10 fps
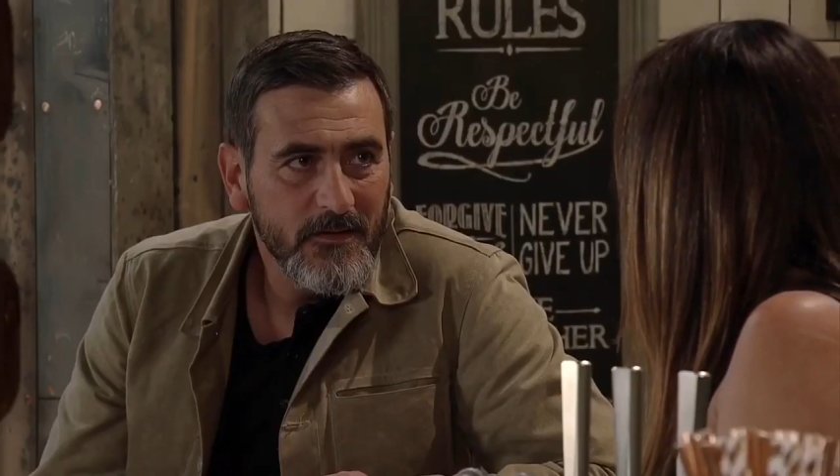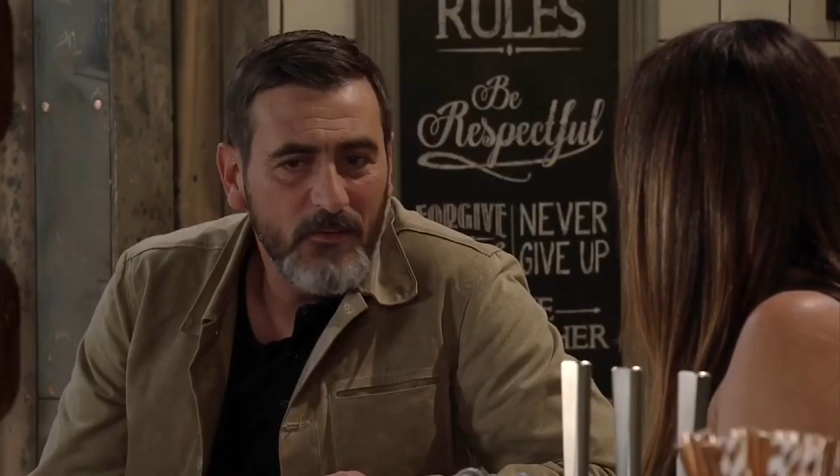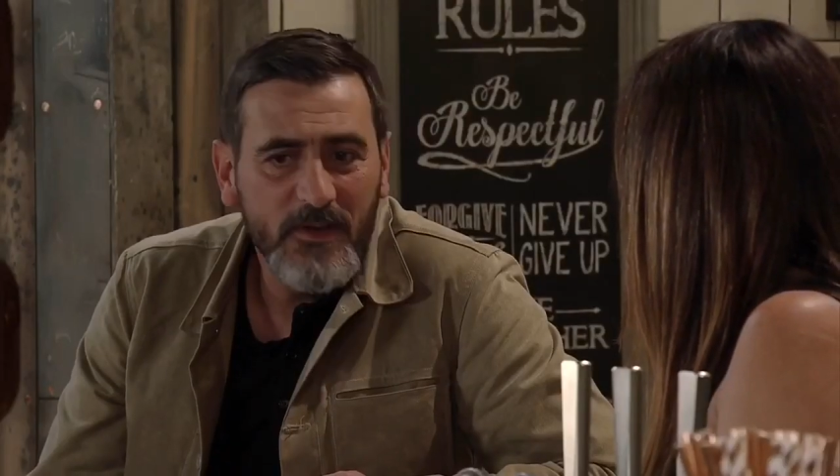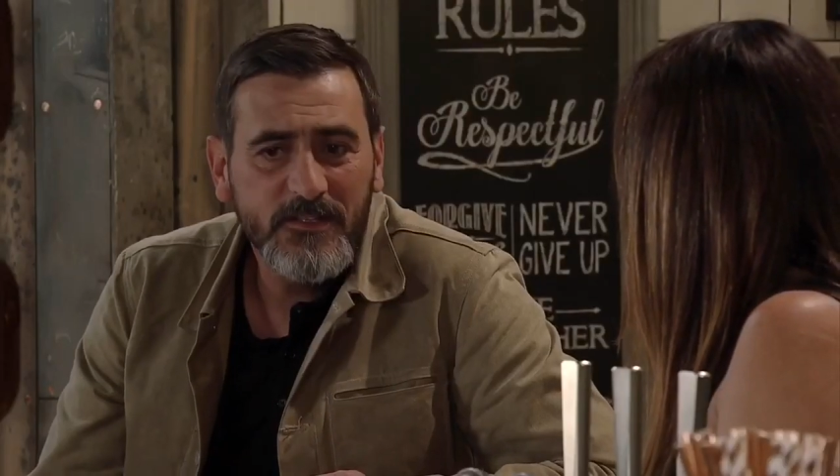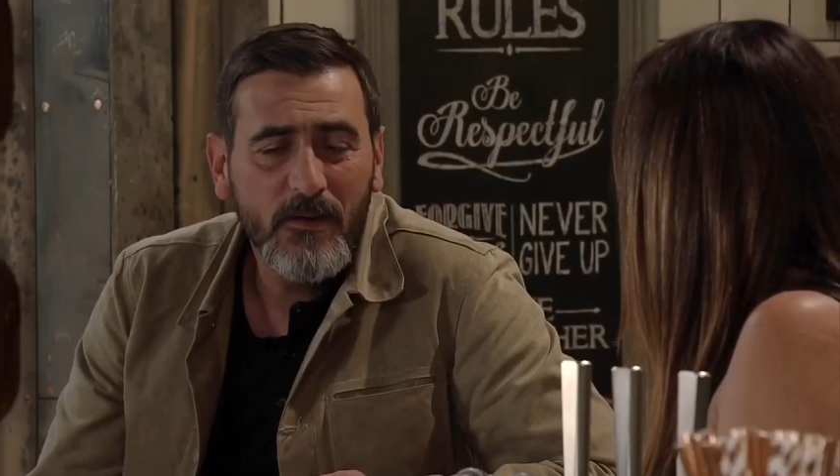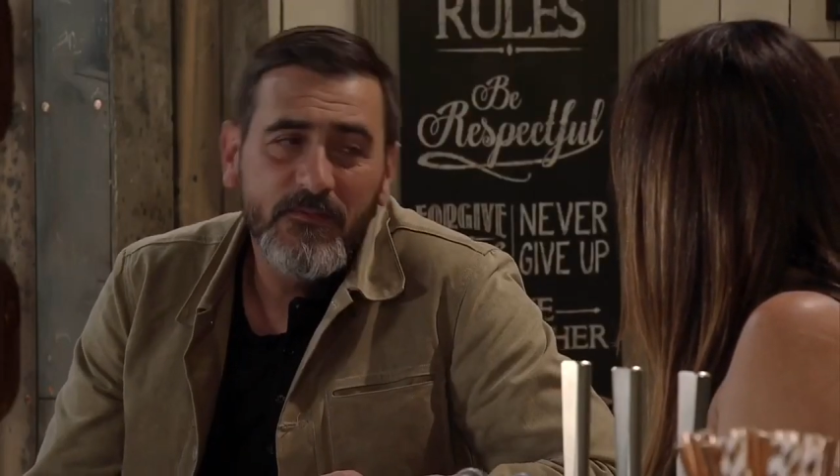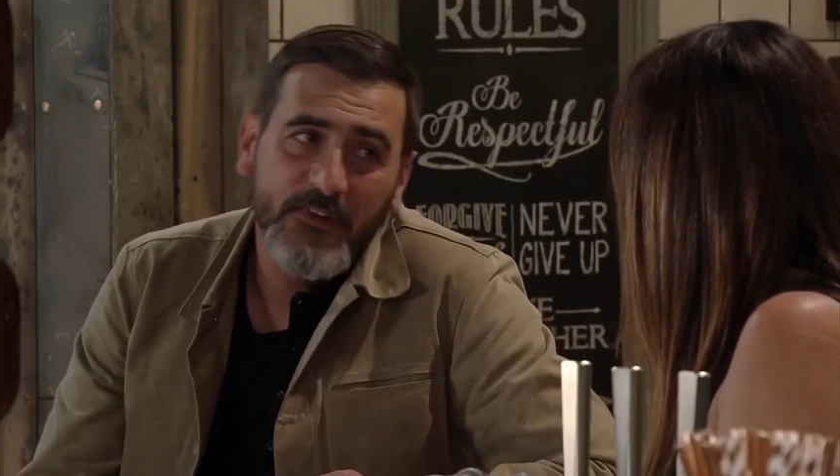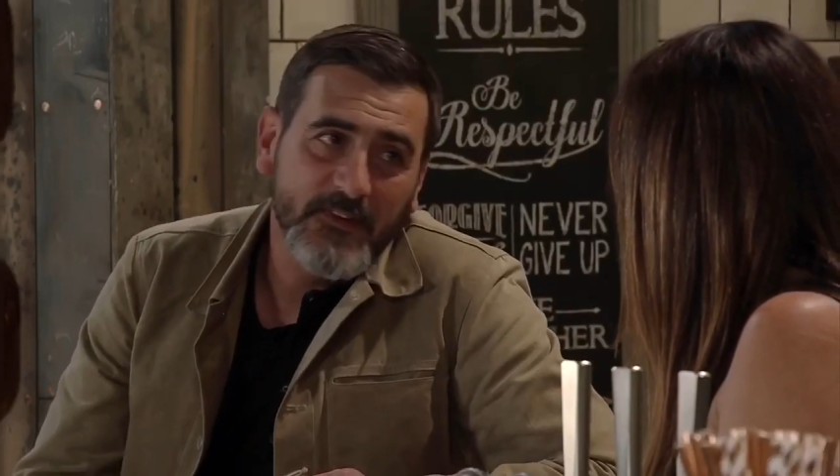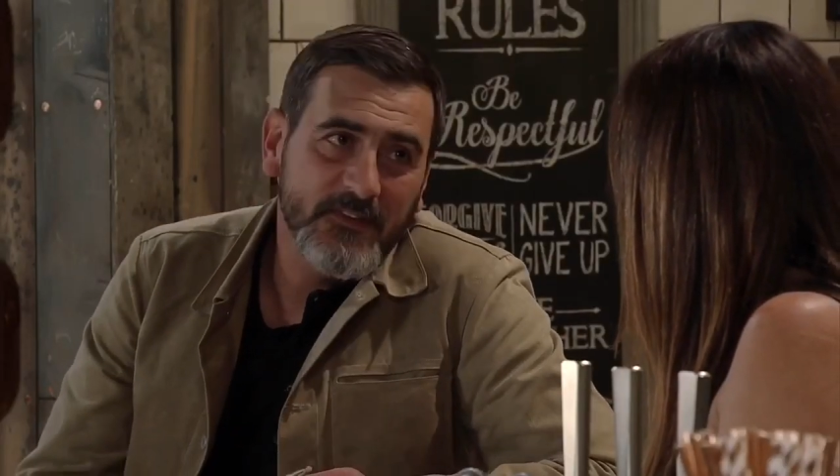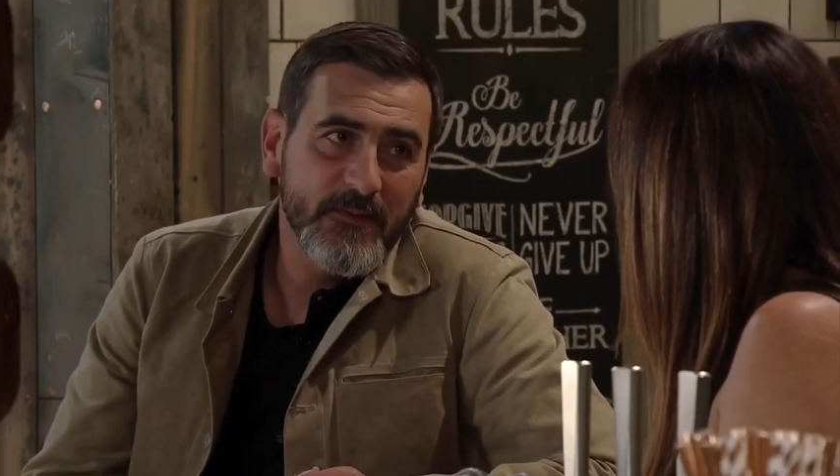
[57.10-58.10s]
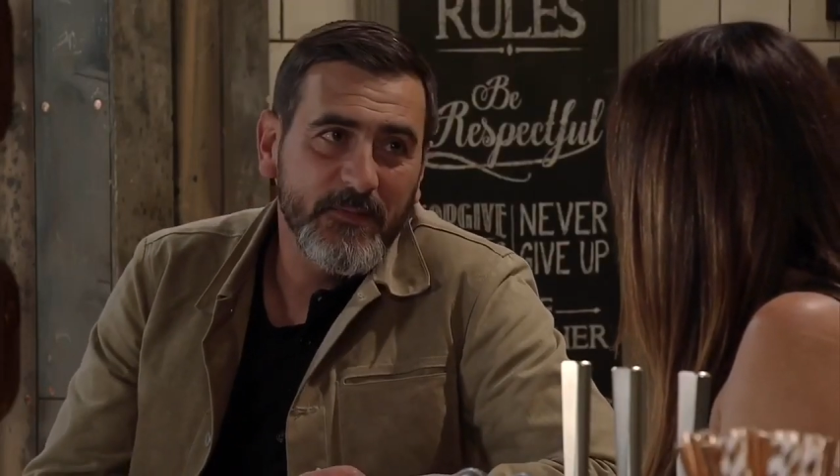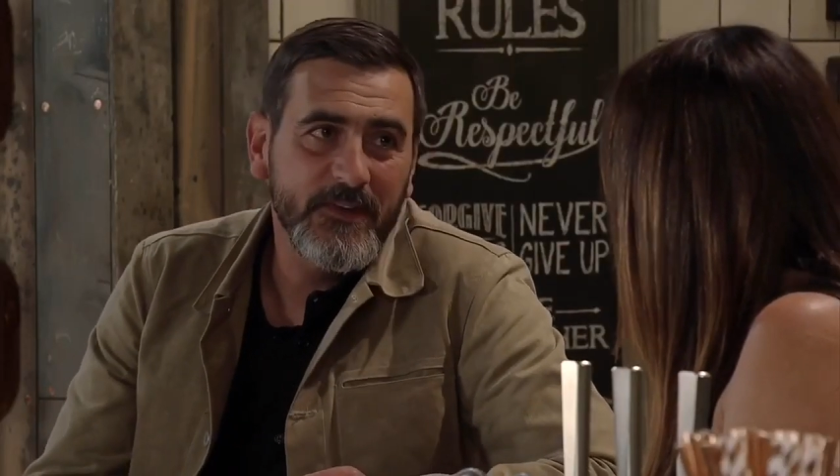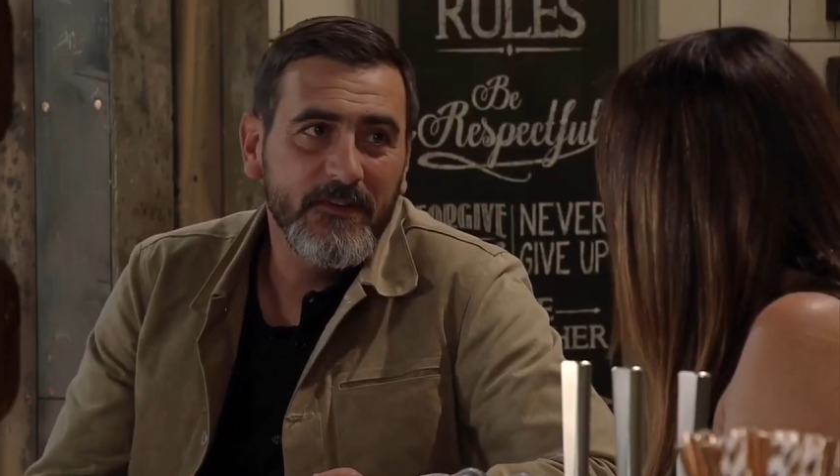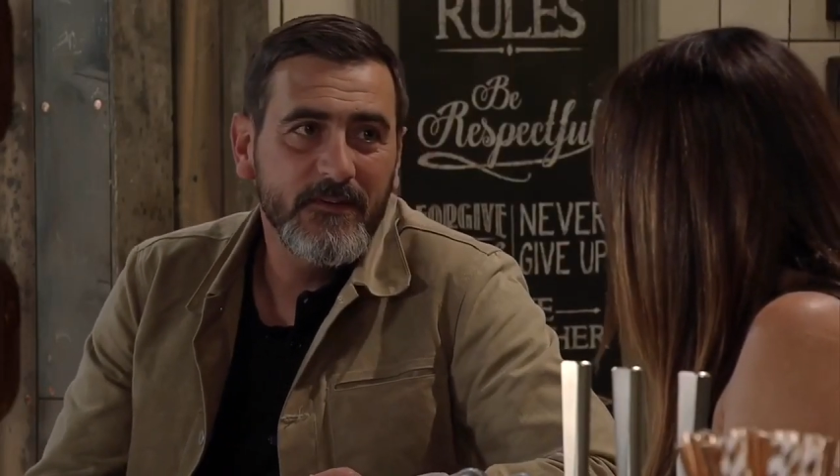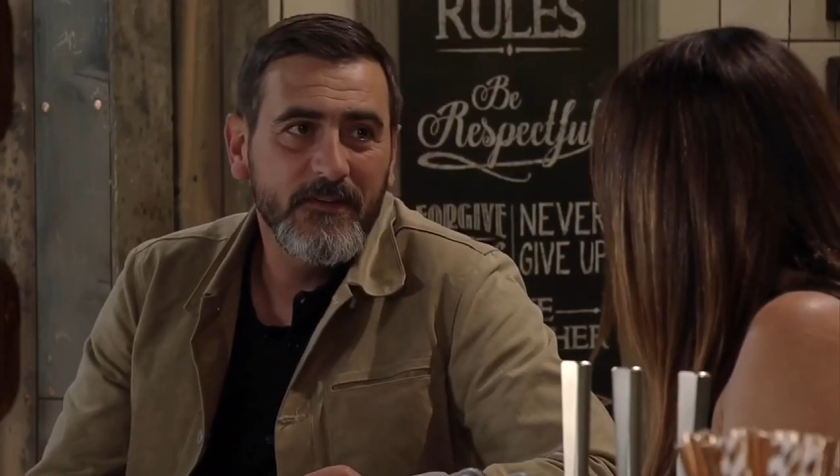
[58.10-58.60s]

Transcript: Well, it's obvious. I mean,